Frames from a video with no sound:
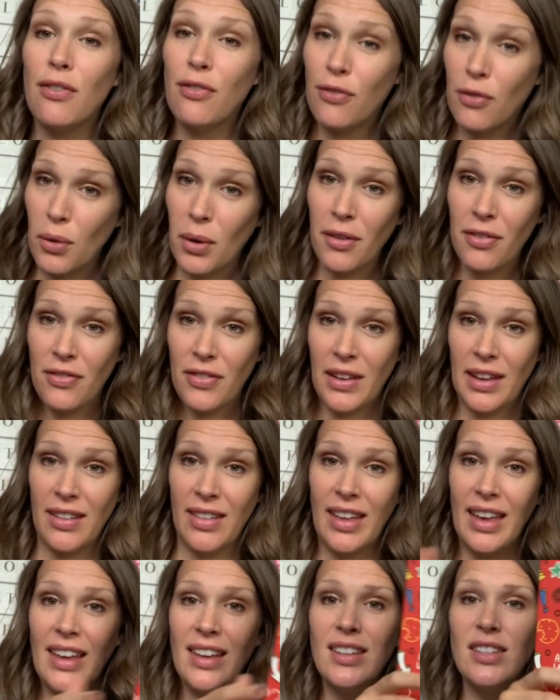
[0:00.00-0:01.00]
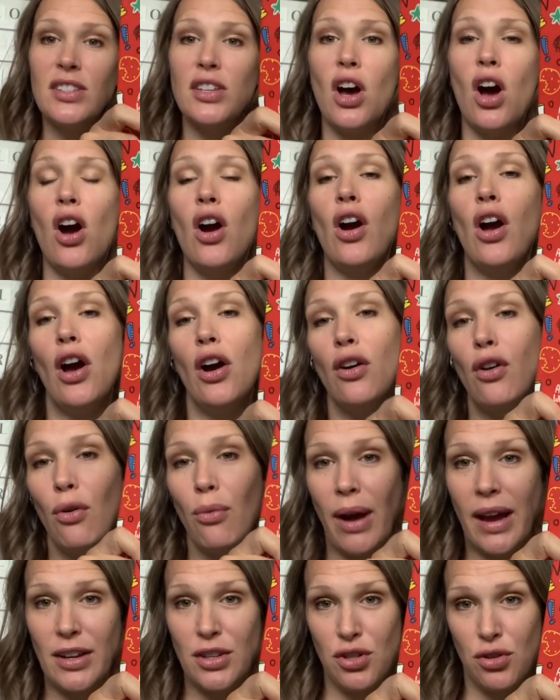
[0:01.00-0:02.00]
for feelings are a
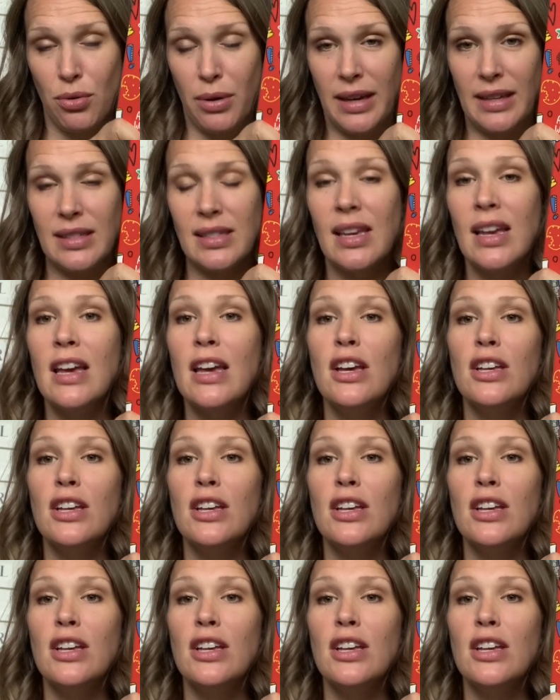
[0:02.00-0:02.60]
great choice.